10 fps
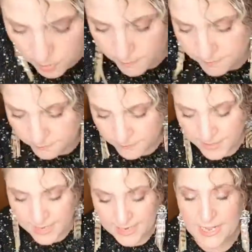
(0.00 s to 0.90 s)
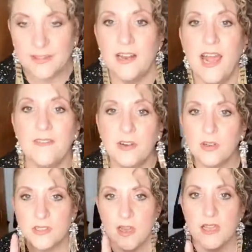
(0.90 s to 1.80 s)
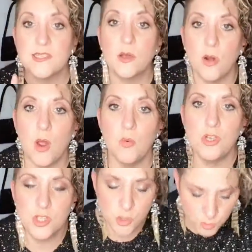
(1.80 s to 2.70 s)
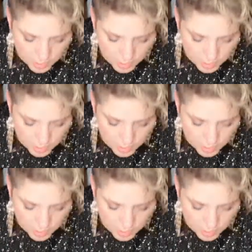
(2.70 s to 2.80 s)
on. Now then, I haven't got tights on. I would do